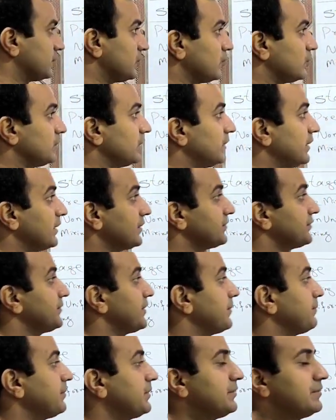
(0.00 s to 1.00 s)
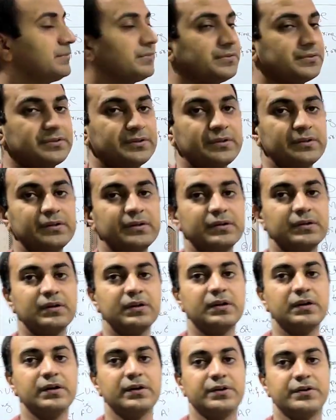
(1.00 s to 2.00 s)
So the next step is
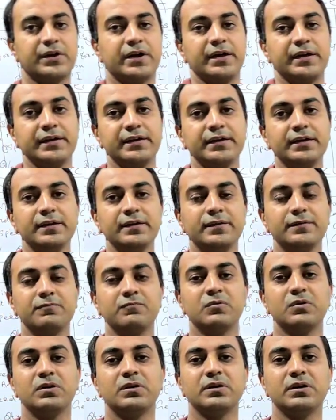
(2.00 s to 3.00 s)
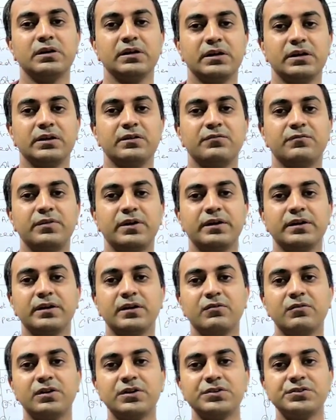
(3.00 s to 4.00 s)
drying. In wet
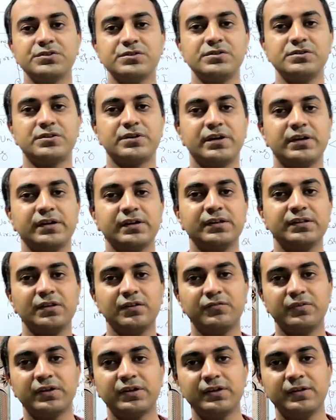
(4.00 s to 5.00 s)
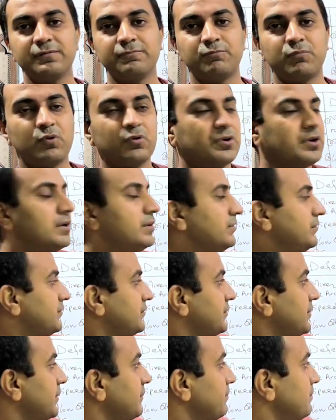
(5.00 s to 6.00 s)
granulation, drying is a very important
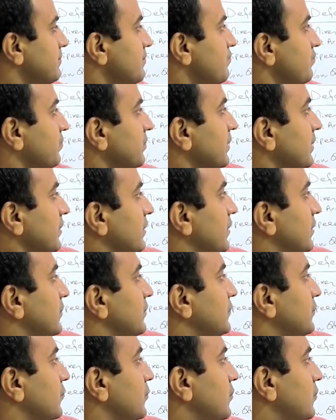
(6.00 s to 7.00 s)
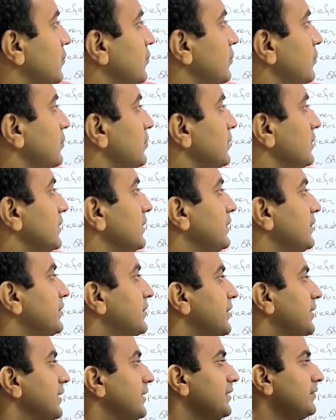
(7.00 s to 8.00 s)
step. So in
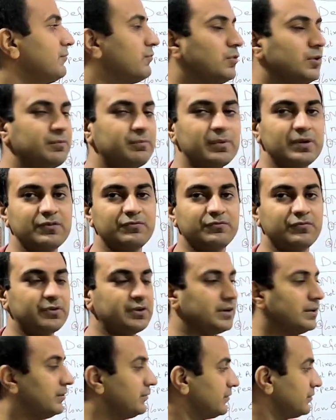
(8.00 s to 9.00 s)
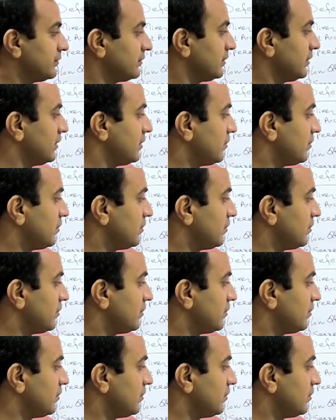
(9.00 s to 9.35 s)
drying, we may face